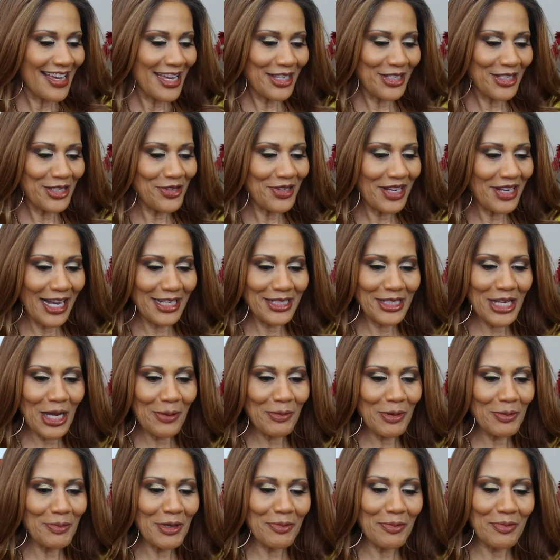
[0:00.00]
You guys
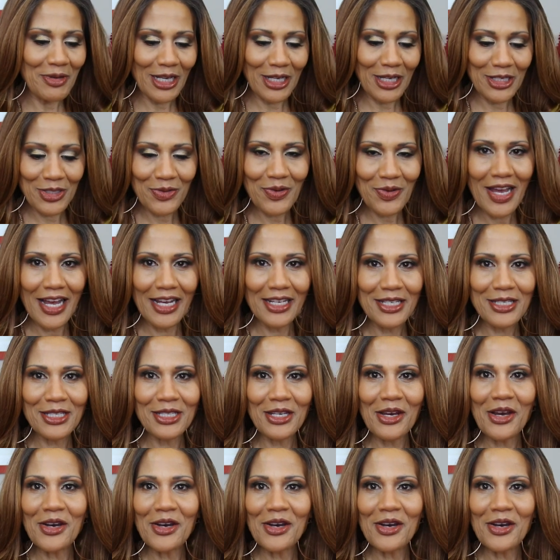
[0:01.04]
helping me pick a dress.